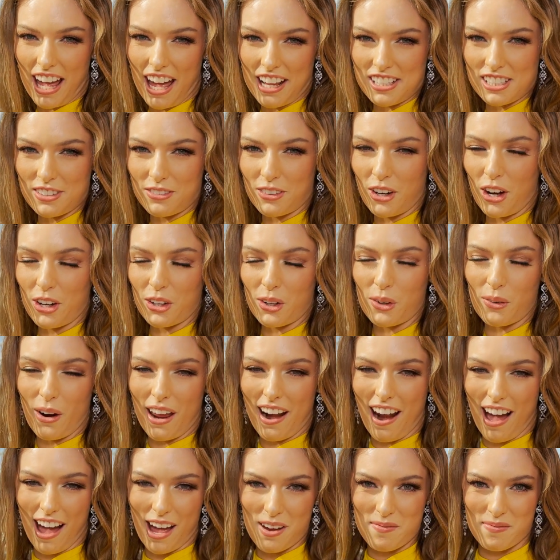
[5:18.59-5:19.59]
and you've got
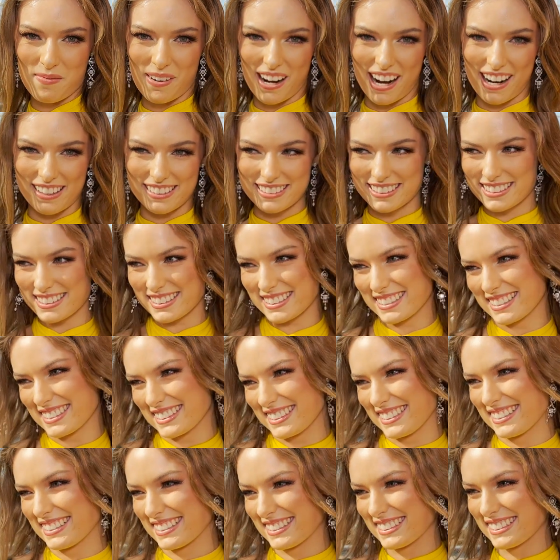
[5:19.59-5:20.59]
great eyebrows.
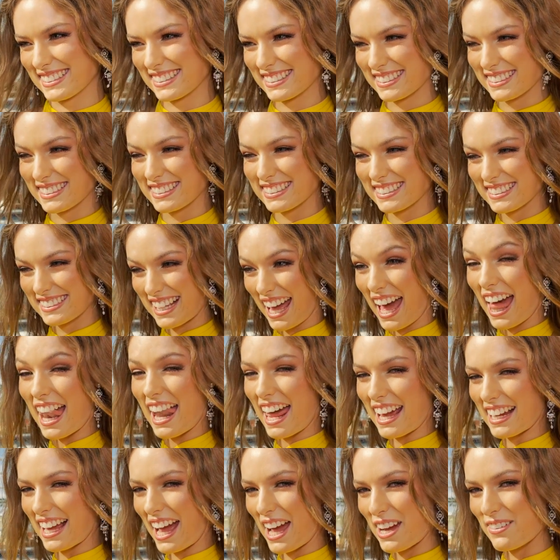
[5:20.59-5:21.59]
Oh. I
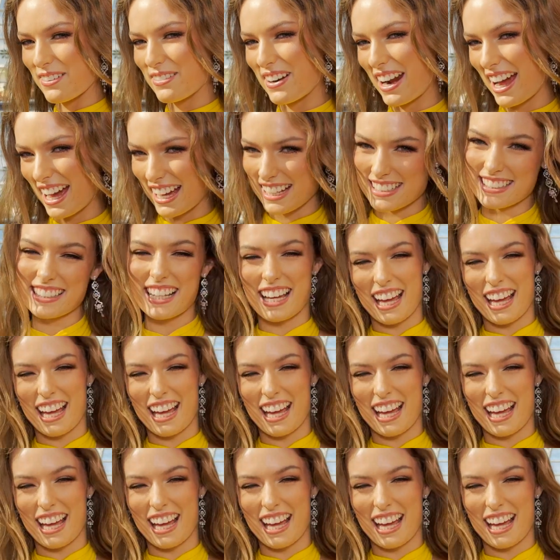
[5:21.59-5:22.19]
like eyebrows.